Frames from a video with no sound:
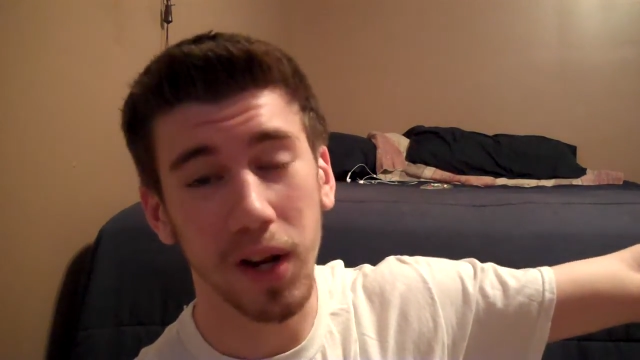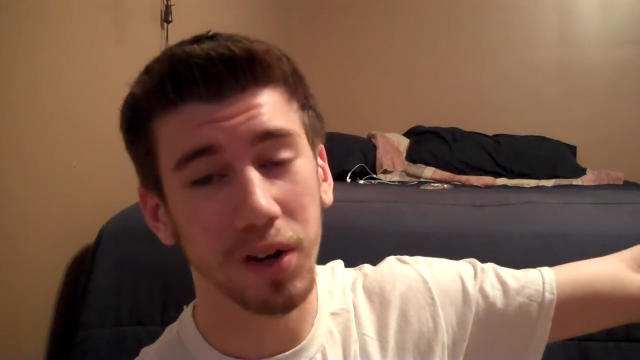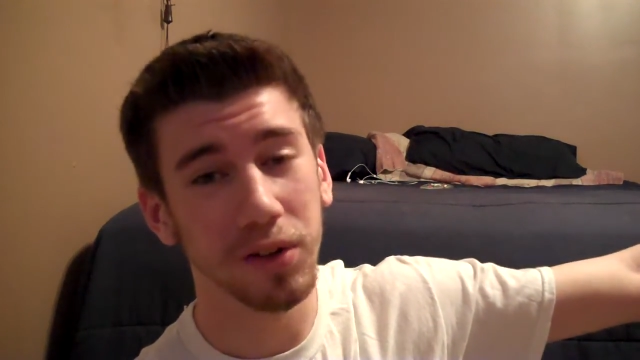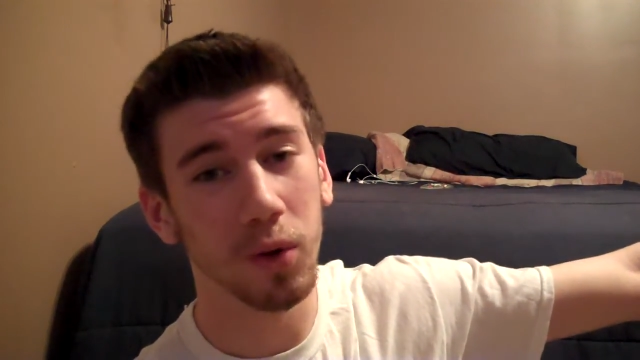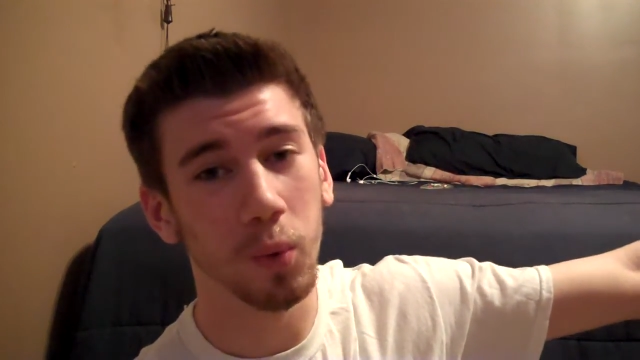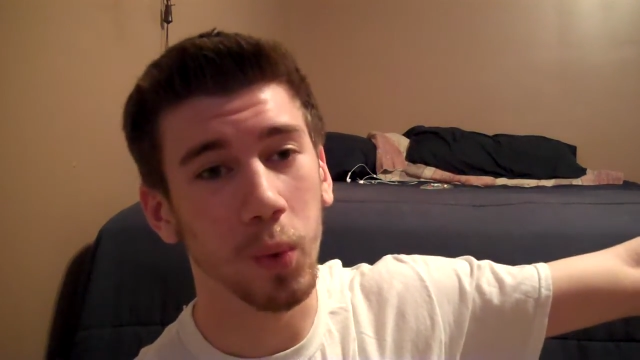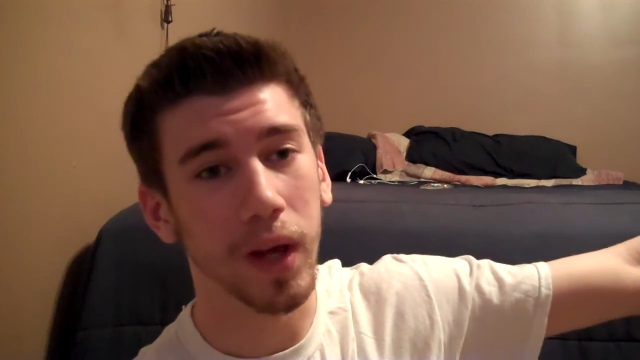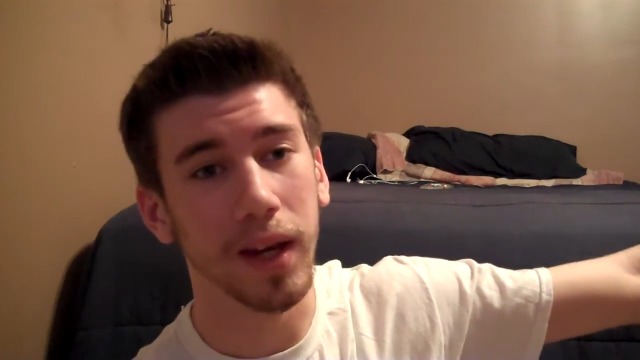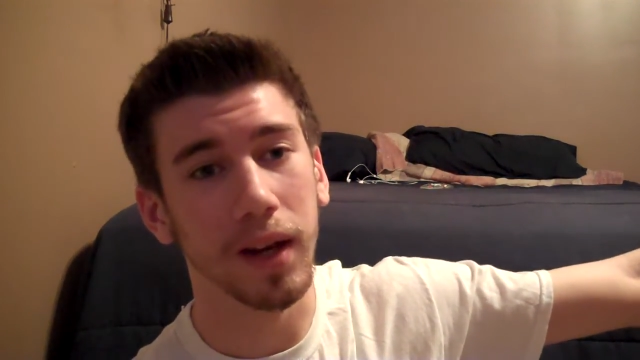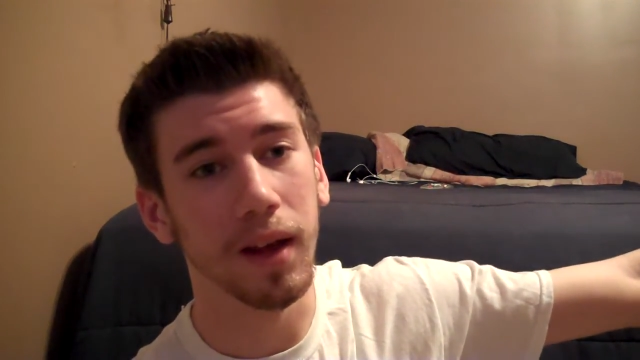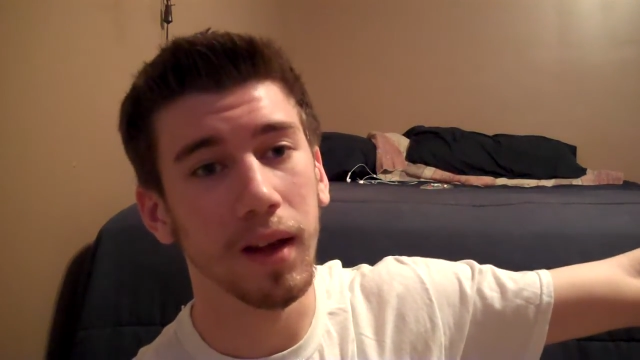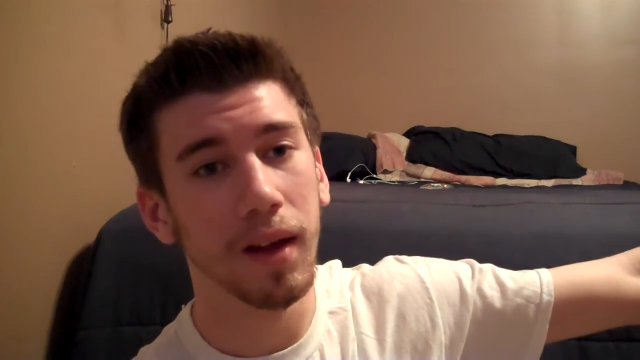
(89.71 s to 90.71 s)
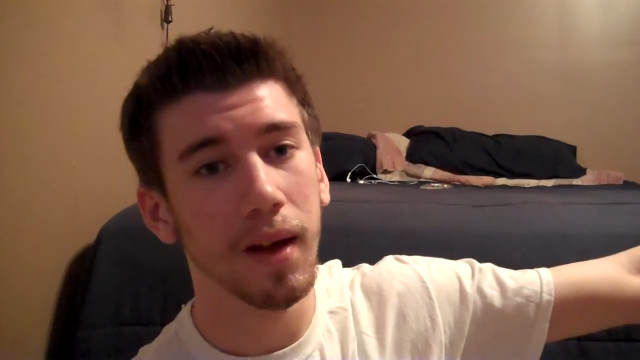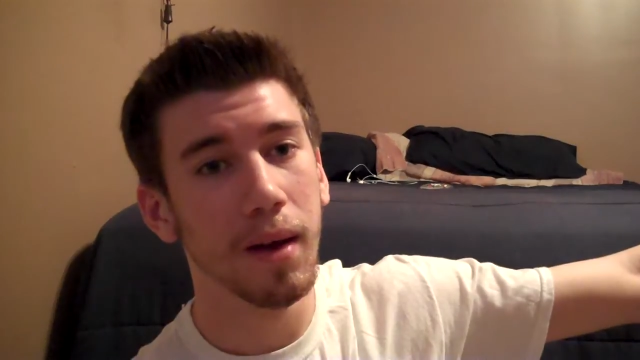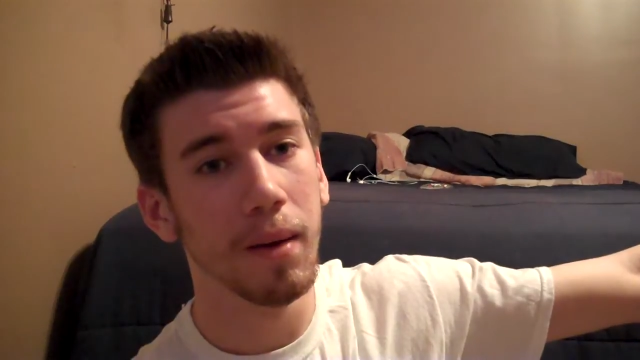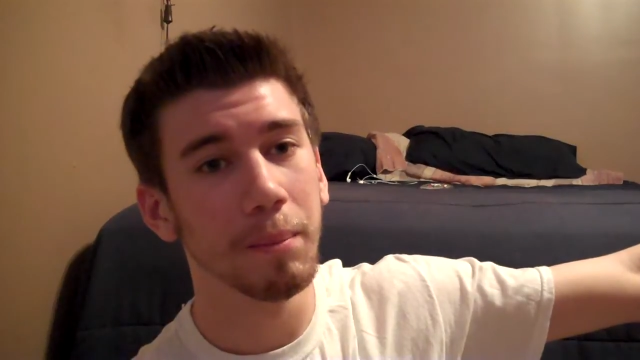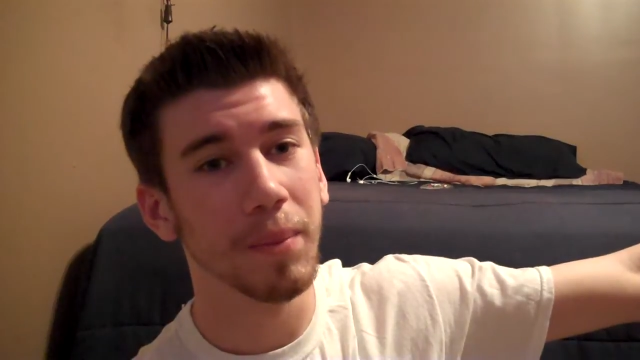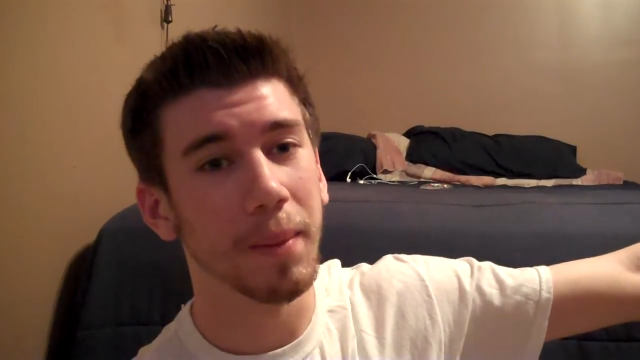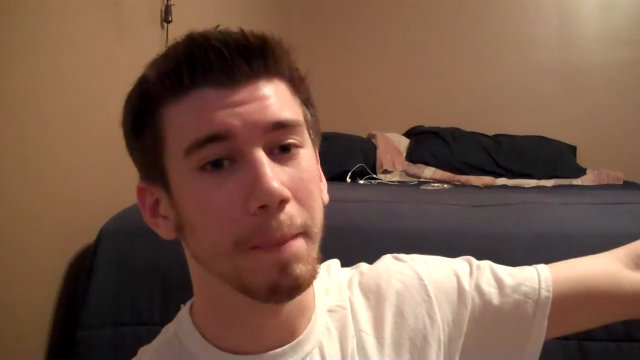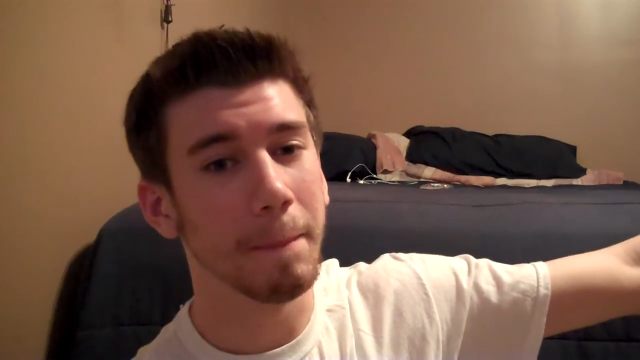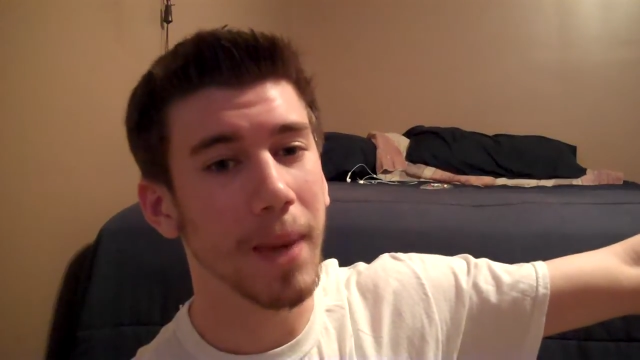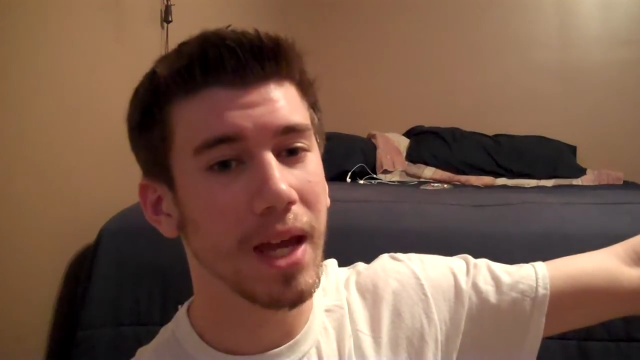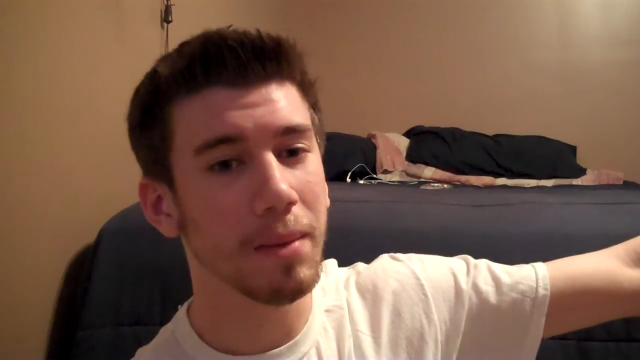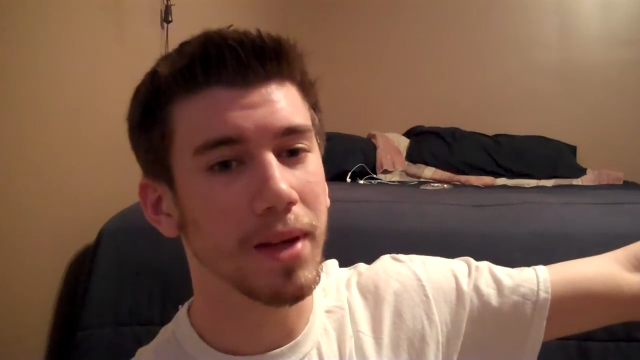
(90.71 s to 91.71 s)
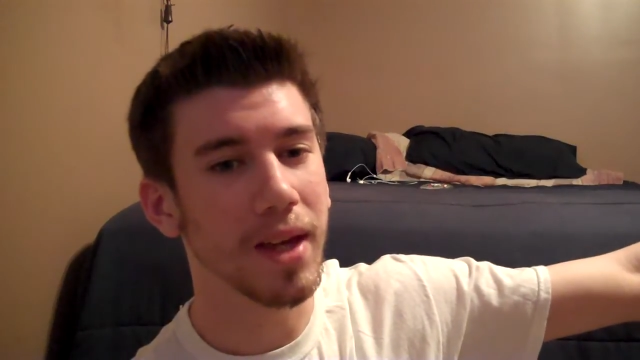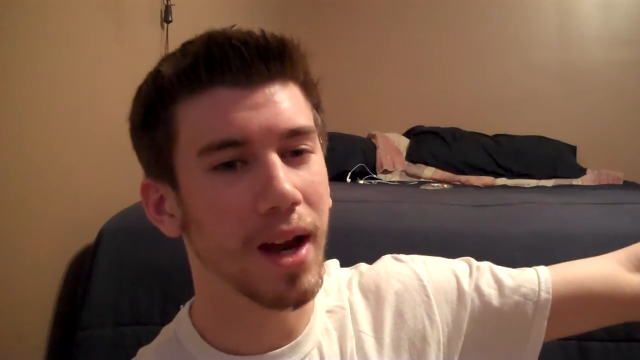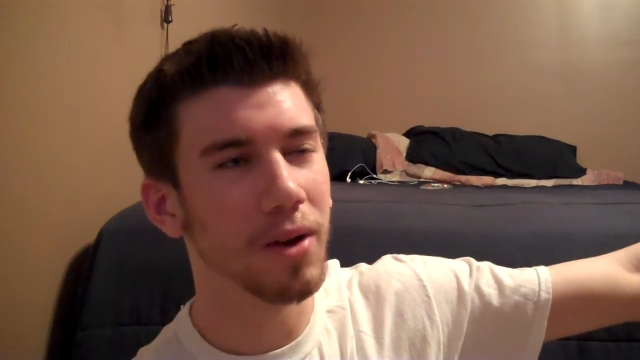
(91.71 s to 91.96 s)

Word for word: I don't know when, but maybe.